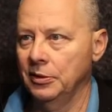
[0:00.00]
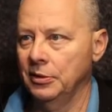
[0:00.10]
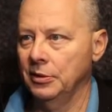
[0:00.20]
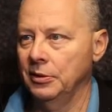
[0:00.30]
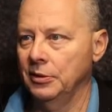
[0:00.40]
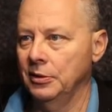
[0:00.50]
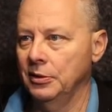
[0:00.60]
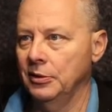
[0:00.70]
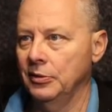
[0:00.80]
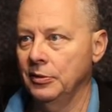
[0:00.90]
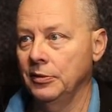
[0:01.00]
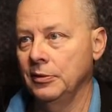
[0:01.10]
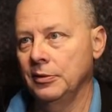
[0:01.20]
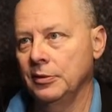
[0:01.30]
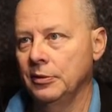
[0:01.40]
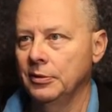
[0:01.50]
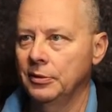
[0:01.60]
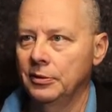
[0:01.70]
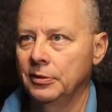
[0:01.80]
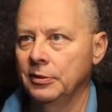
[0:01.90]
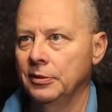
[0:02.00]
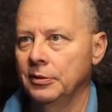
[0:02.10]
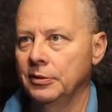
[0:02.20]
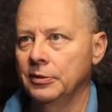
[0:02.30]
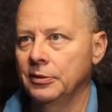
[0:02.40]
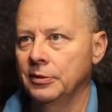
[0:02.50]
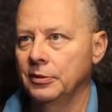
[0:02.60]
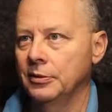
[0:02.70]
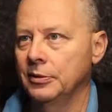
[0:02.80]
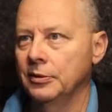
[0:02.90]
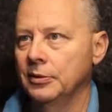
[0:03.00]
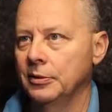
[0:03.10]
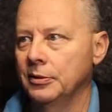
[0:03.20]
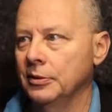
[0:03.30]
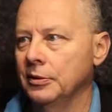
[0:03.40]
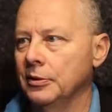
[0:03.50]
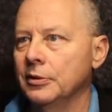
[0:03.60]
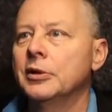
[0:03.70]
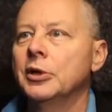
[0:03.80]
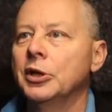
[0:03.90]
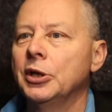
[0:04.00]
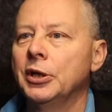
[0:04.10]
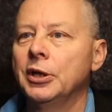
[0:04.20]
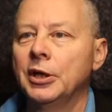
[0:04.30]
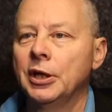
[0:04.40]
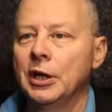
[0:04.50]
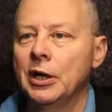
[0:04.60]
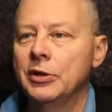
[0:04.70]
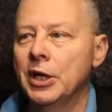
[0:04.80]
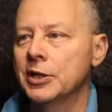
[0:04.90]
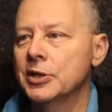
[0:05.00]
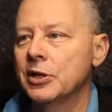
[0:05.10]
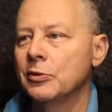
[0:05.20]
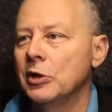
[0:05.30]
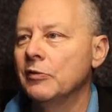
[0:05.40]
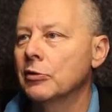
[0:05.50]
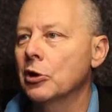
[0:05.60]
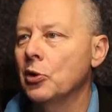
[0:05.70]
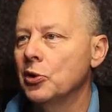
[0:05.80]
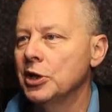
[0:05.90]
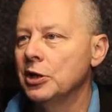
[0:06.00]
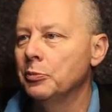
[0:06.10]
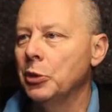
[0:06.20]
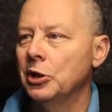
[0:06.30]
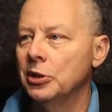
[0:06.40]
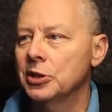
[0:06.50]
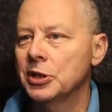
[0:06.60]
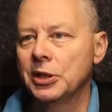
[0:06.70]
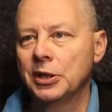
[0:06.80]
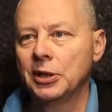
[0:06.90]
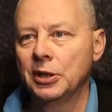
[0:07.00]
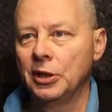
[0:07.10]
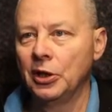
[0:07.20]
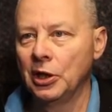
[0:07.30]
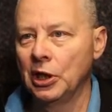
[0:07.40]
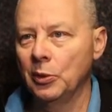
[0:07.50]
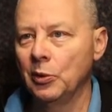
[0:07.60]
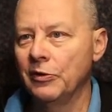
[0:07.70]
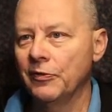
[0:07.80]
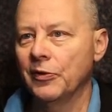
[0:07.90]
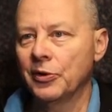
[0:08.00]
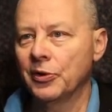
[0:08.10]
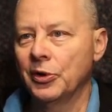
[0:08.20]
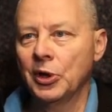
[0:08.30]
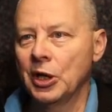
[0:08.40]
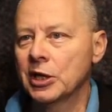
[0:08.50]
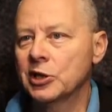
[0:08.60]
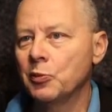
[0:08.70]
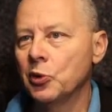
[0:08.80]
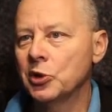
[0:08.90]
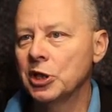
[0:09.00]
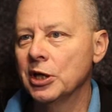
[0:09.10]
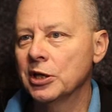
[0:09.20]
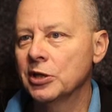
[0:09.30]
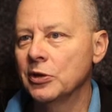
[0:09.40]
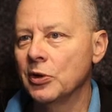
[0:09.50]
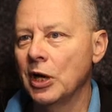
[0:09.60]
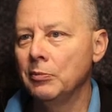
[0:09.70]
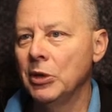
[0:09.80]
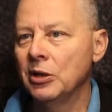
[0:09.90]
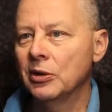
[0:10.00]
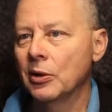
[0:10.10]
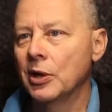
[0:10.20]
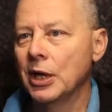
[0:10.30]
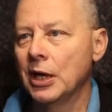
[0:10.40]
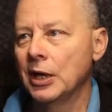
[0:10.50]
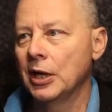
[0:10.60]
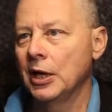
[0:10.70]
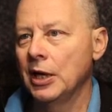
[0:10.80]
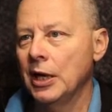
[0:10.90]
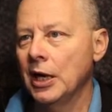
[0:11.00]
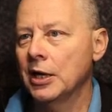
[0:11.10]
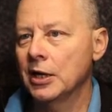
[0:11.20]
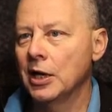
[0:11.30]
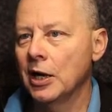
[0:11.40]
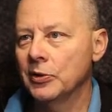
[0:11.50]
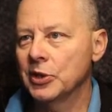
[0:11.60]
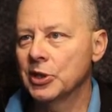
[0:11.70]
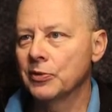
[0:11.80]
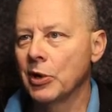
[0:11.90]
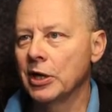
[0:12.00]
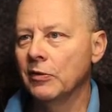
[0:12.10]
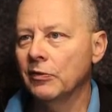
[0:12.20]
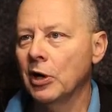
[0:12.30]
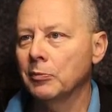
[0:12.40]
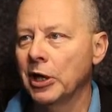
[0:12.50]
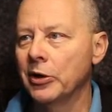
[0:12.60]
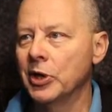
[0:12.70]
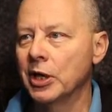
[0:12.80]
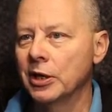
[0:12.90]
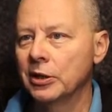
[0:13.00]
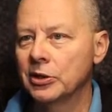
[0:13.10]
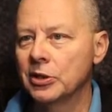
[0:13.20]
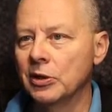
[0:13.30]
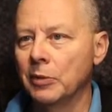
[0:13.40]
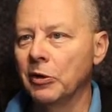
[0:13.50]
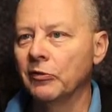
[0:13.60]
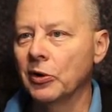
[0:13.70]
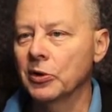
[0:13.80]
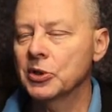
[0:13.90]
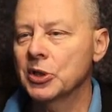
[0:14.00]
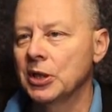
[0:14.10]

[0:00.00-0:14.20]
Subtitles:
Testing, 1, 2, 3. Okay, so we've recorded a part, we've exported it to MP3, and now this is ready for uploading to Librivox.